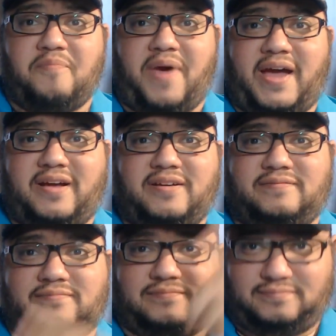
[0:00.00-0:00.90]
back
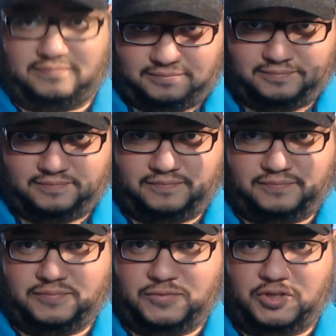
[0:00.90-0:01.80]

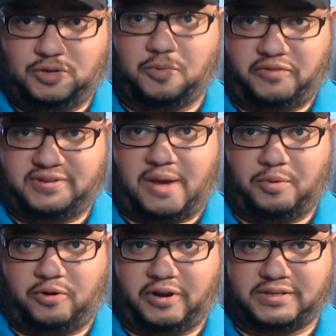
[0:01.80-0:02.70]
to Movie Time with
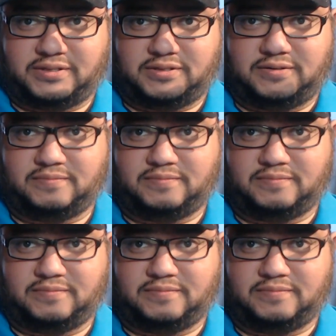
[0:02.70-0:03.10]
Chris,